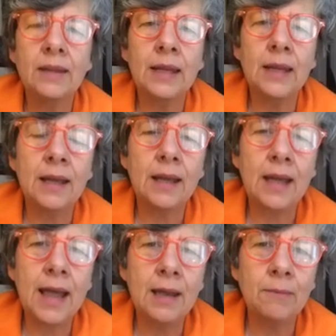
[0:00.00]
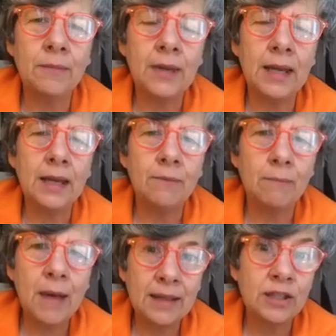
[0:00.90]
the
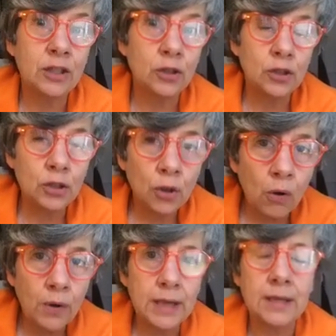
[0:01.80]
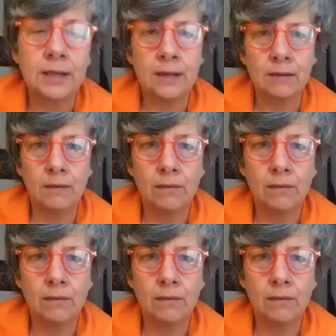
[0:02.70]
Maths Toys